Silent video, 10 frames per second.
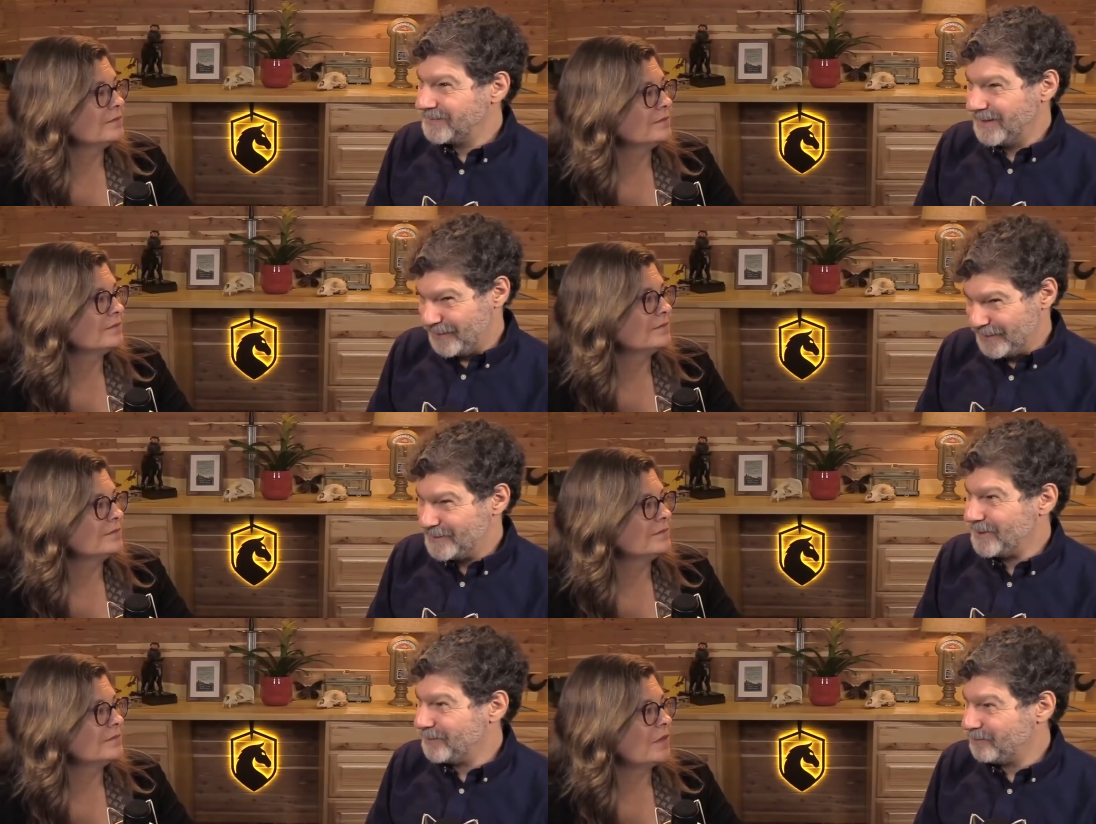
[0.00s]
Speaker 1: I think
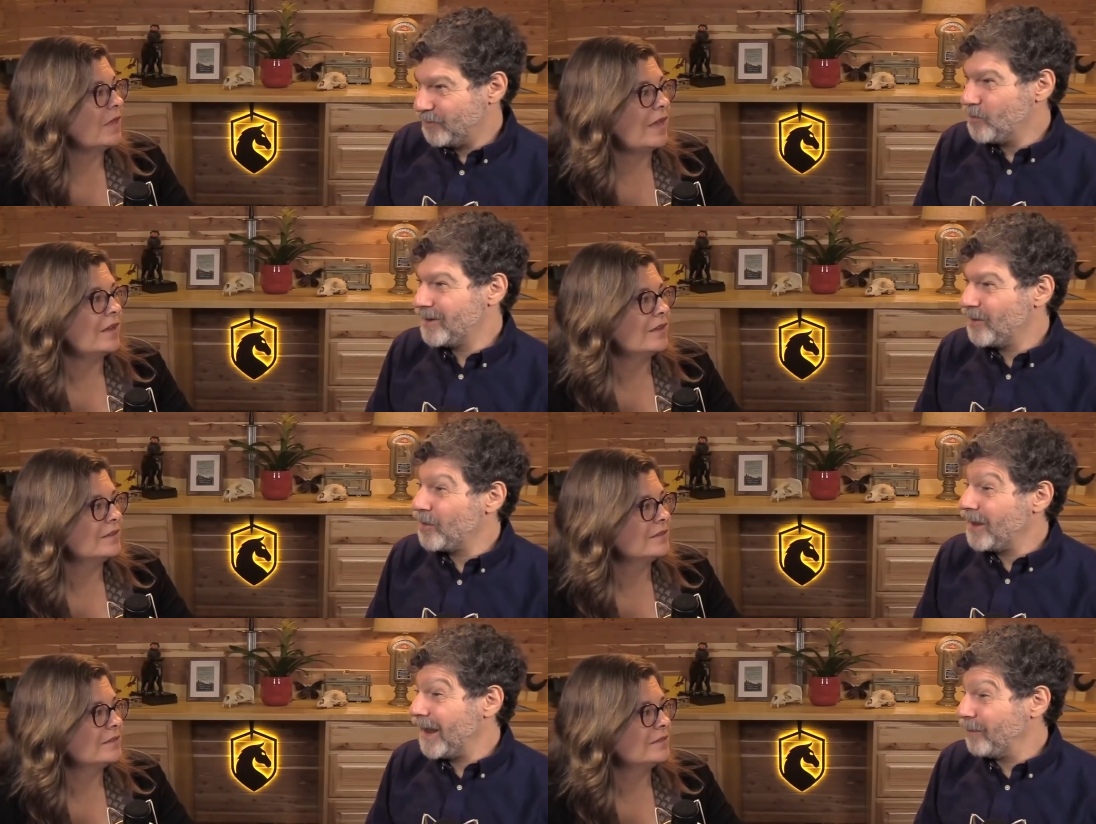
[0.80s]
so. You wouldn't know
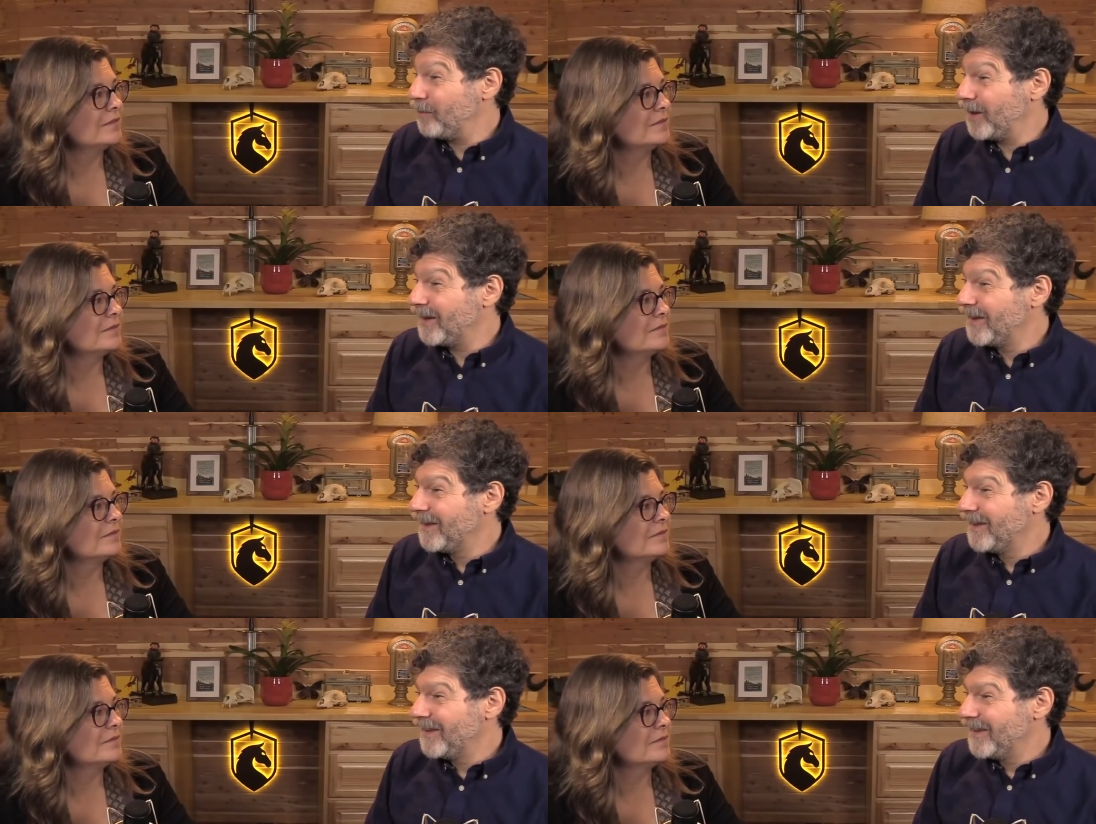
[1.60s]
the name, but
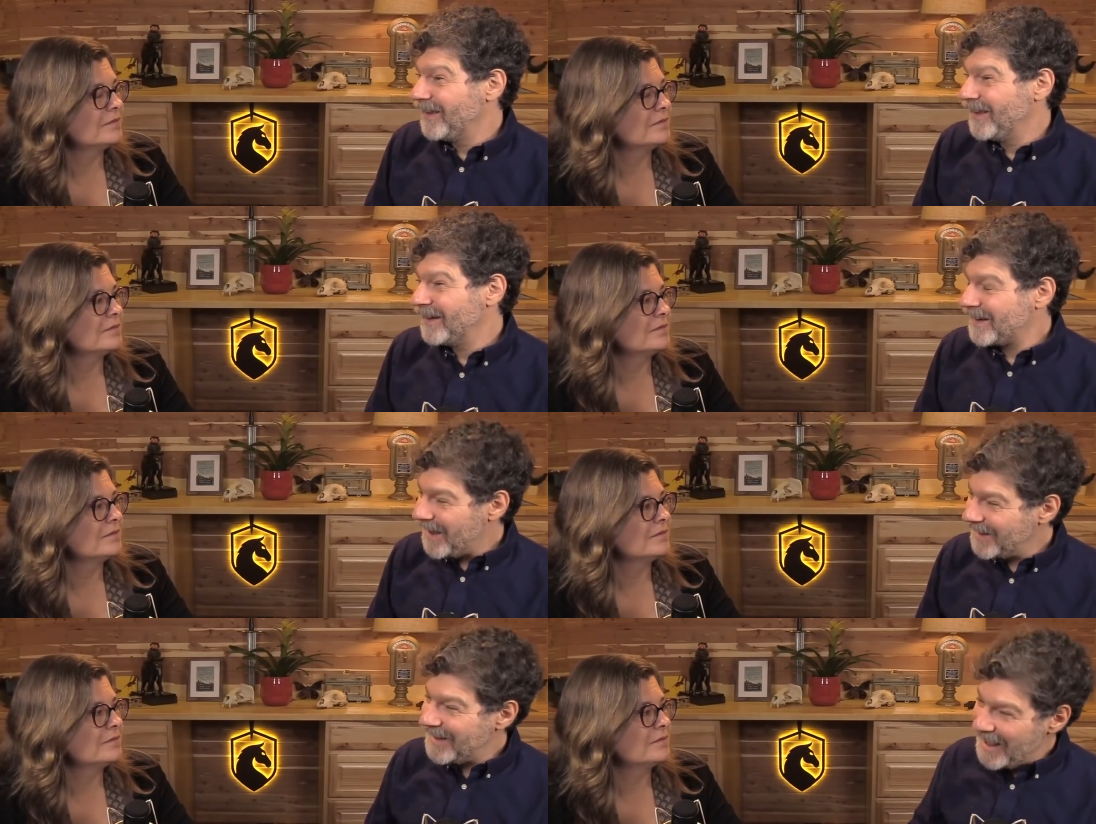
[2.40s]
it
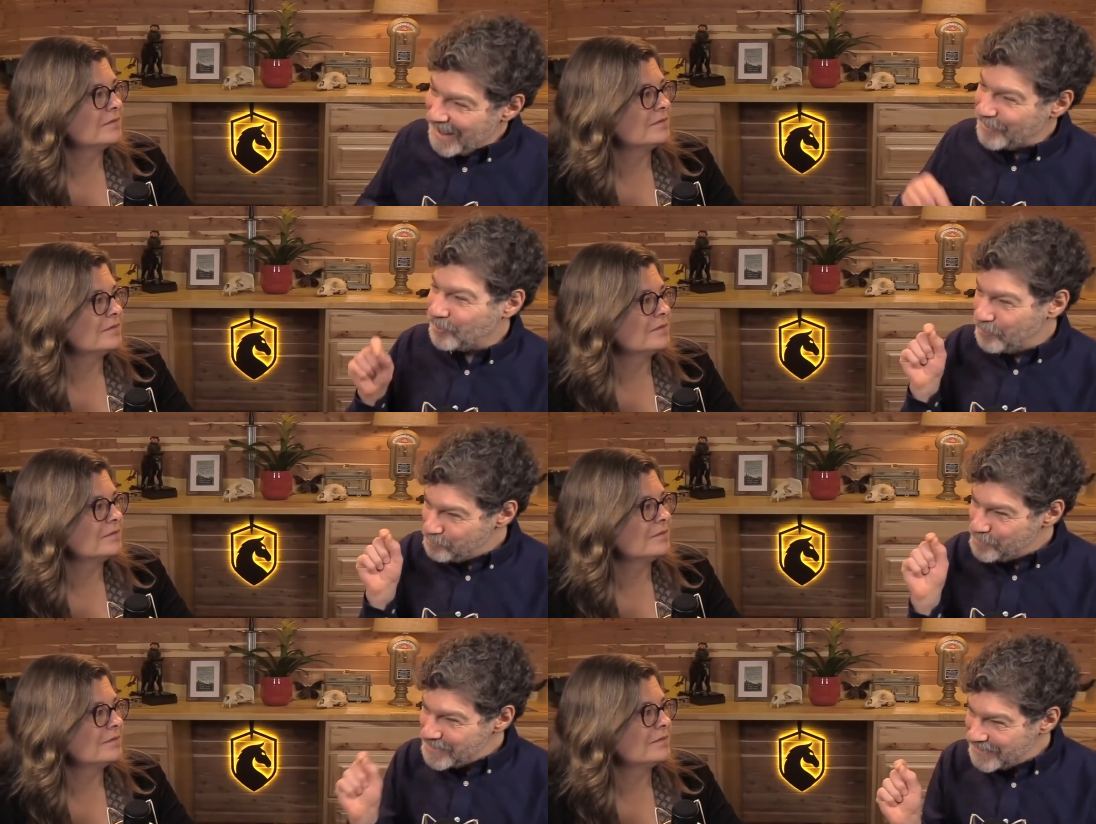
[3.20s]
kind of has to
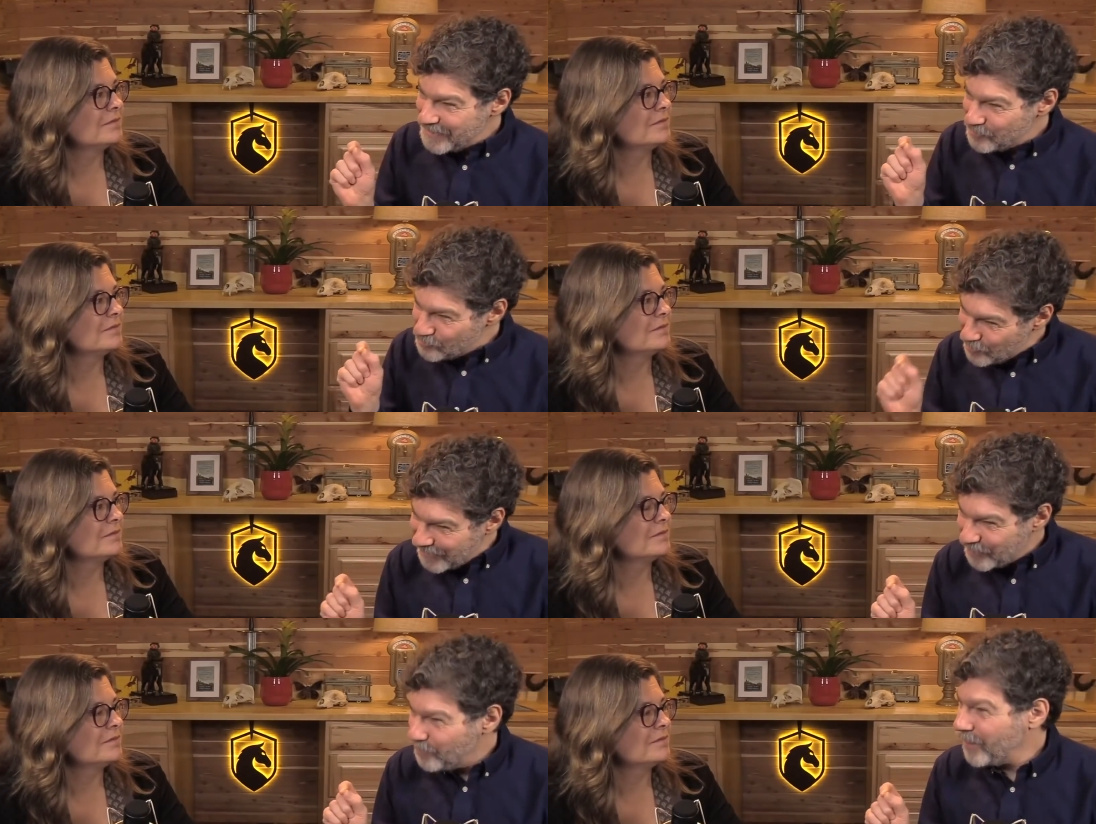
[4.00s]
be
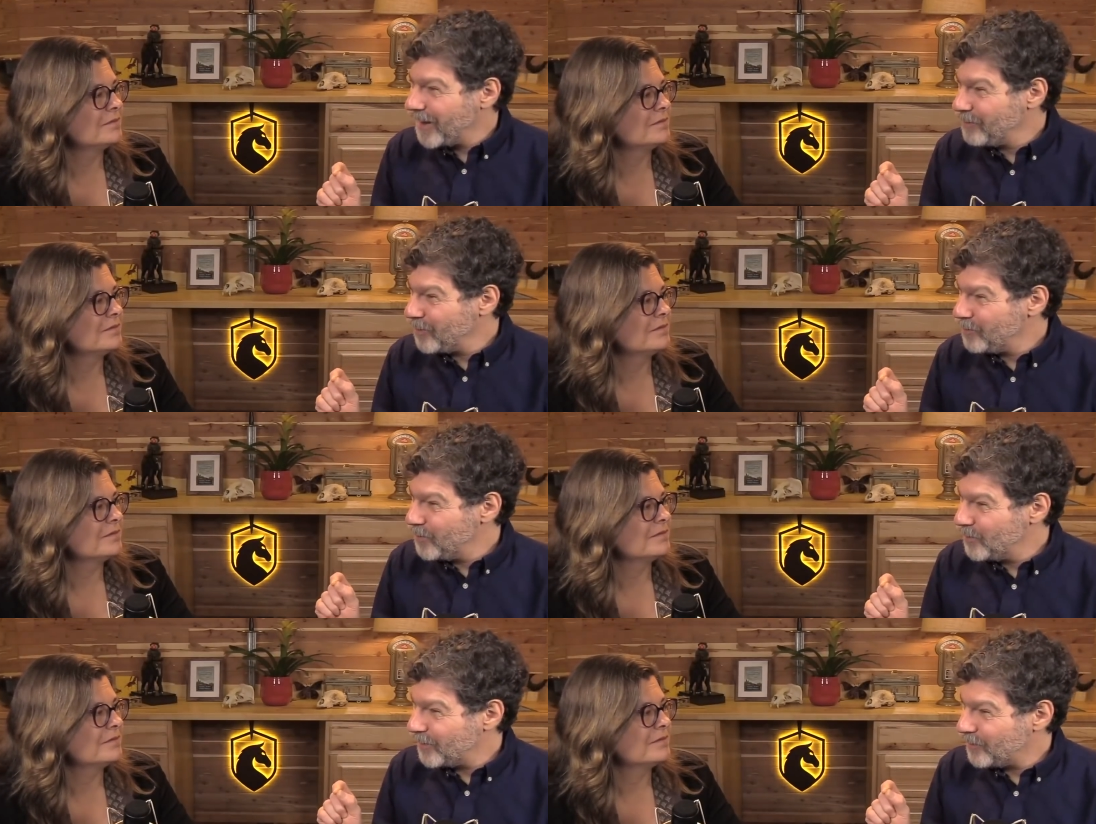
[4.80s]
right at the bottom of the Puget